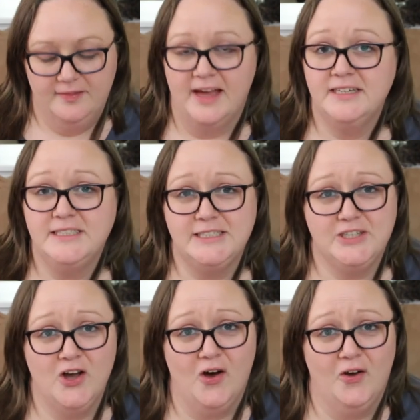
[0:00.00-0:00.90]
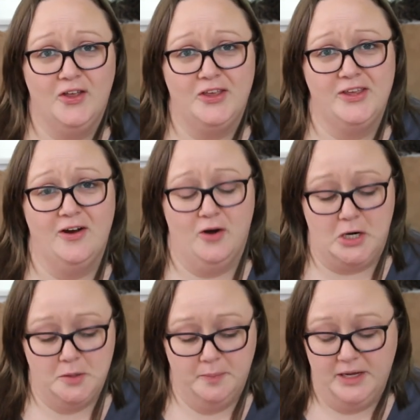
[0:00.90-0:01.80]
let's talk
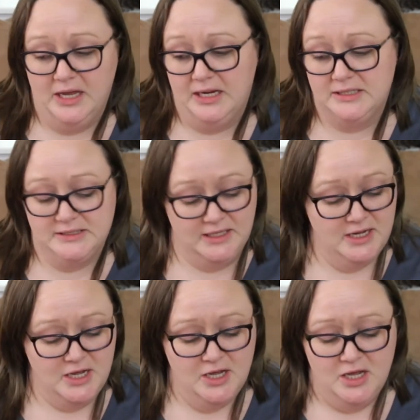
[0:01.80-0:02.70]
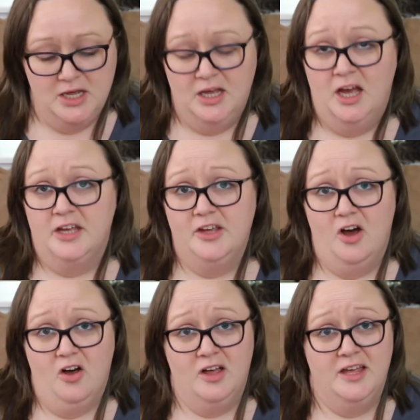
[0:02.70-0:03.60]
yarn because
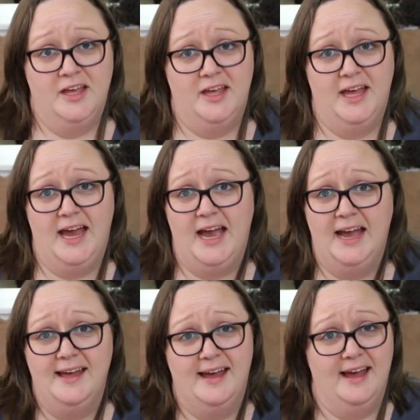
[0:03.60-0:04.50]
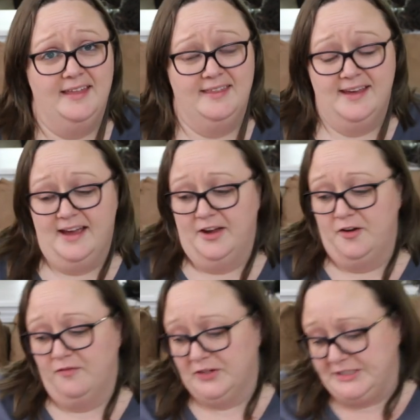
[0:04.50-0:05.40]
y'all, I, I think I
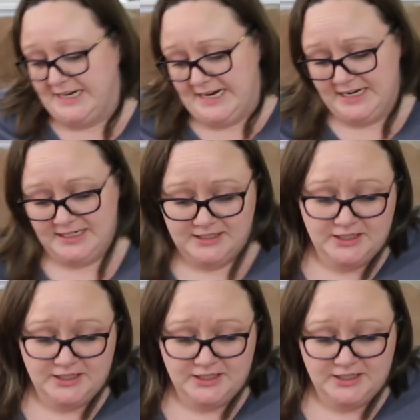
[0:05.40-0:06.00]
overdid it.